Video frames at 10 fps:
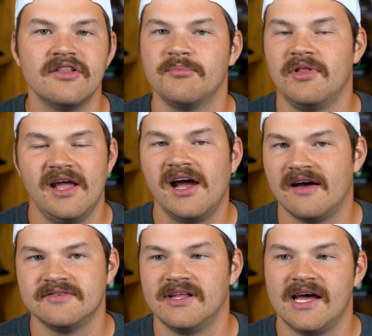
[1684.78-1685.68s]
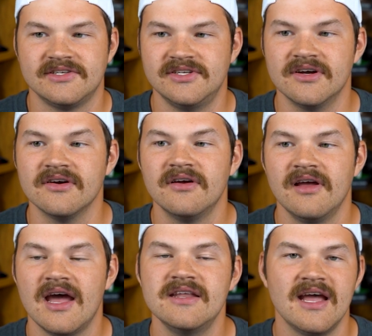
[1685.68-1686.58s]
in the playoffs last year,
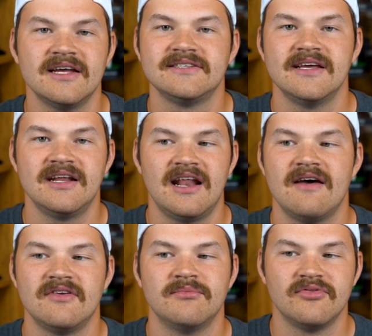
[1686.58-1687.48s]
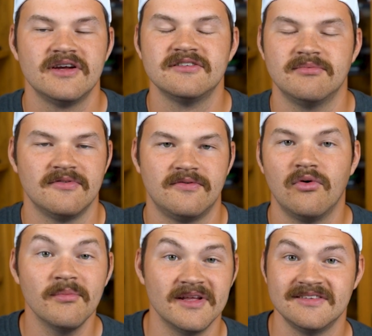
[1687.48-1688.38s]
and yes, they did have an impressive
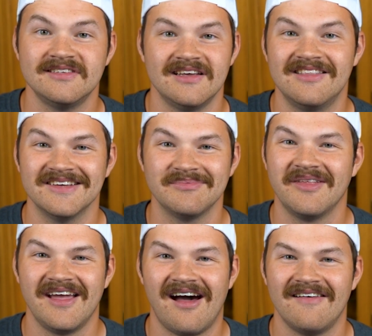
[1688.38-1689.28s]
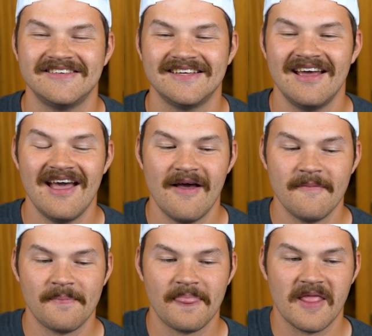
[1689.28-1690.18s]
performance in those playoffs,
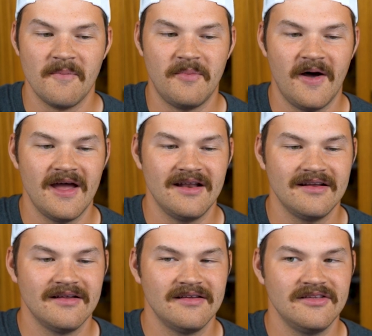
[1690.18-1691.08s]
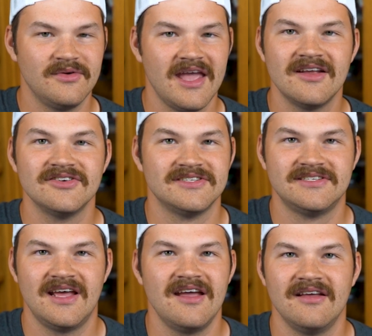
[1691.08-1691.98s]
but you can't
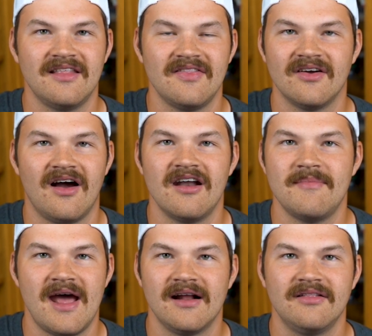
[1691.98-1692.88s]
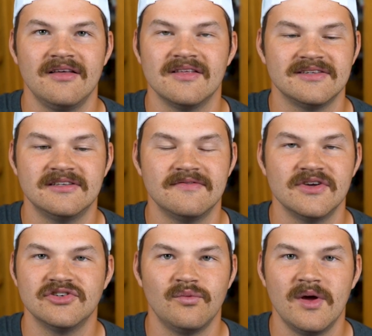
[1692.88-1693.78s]
just say that they're automatically this
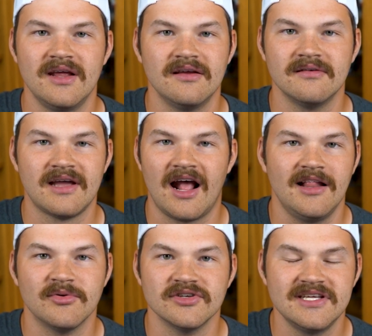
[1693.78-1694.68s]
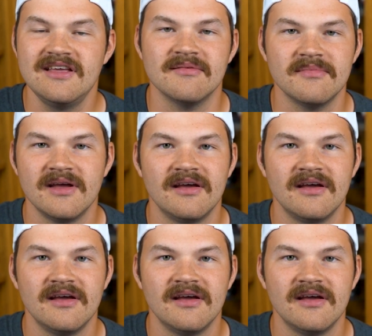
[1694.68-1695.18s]
division-winning caliber team.